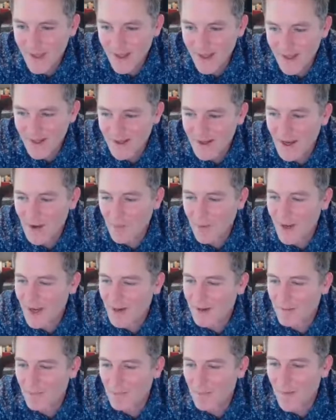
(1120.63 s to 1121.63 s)
Yeah, we had
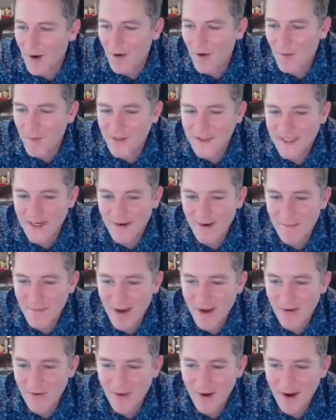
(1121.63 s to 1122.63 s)
a momentary
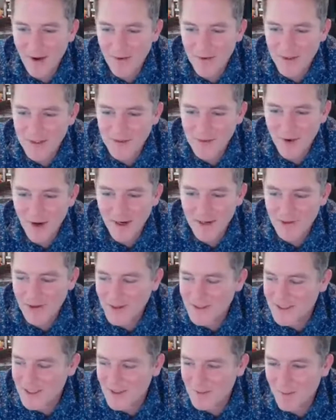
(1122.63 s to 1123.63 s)
power outage where I
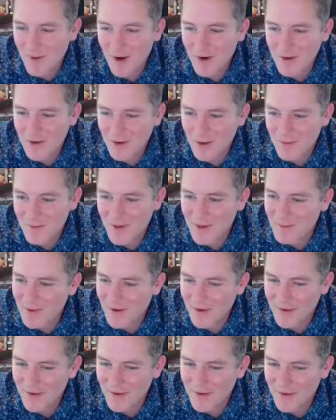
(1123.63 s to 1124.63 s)
lost the monitor, but
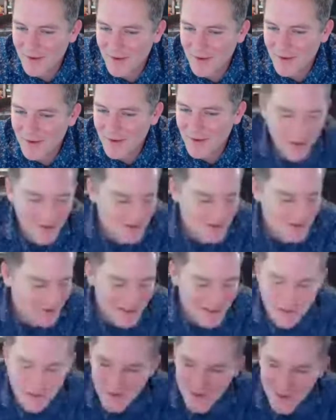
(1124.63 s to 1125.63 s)
apparently everything else was
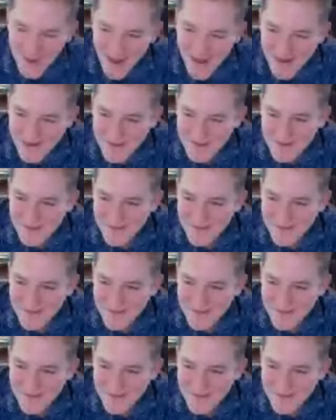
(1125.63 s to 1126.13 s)
still live.